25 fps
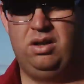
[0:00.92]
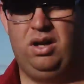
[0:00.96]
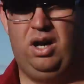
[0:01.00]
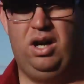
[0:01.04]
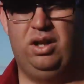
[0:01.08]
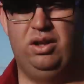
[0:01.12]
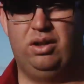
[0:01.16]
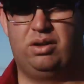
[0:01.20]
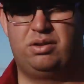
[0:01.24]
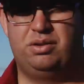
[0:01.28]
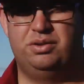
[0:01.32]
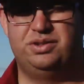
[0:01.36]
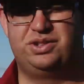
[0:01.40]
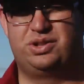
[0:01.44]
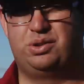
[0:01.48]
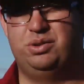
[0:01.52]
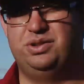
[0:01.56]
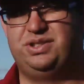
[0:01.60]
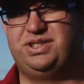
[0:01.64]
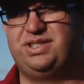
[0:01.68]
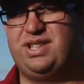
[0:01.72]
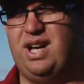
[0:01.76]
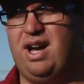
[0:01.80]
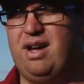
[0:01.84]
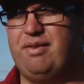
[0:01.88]
Oh, look, it was a
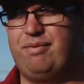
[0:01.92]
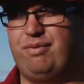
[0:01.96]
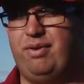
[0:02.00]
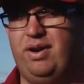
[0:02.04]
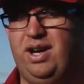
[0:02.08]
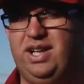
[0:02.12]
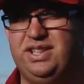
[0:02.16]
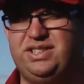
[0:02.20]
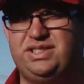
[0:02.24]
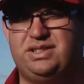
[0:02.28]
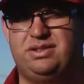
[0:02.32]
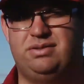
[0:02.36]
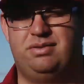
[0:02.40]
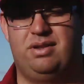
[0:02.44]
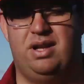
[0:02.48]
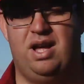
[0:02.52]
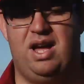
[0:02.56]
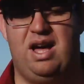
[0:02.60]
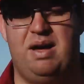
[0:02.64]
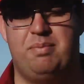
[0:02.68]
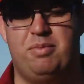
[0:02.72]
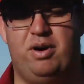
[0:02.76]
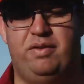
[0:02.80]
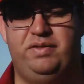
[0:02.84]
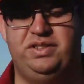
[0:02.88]
good start for us.
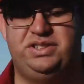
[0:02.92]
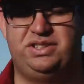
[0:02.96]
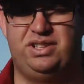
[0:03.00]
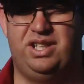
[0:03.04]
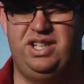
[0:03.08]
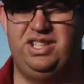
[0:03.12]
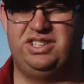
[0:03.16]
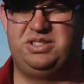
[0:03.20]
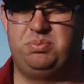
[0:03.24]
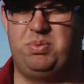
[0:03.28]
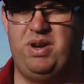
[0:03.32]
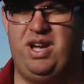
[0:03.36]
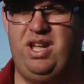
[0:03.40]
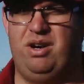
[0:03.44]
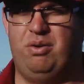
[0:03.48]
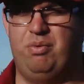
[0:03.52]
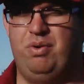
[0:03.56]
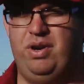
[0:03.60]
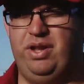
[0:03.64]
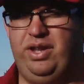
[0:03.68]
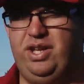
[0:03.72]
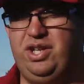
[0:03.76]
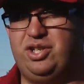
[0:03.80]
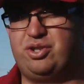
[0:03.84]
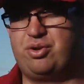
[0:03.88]
Um, obviously, it's been a
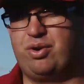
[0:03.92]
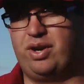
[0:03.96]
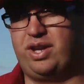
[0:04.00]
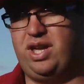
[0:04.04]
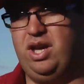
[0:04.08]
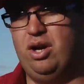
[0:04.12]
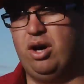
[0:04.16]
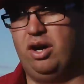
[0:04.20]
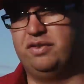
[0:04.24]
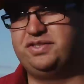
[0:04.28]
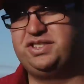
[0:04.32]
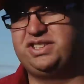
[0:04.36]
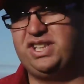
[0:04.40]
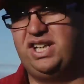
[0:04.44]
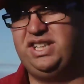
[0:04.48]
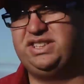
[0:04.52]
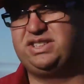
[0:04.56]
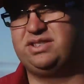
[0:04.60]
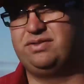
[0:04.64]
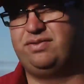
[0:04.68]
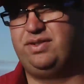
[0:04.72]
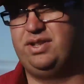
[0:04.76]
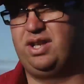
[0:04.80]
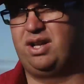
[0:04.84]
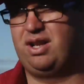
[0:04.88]
really tricky off
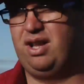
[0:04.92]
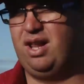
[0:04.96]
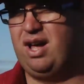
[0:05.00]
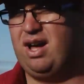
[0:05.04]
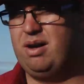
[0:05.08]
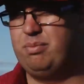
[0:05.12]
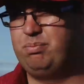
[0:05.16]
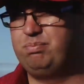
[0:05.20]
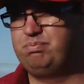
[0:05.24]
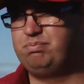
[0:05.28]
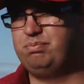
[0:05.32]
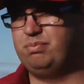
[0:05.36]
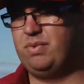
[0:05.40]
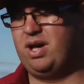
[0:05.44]
season for the club.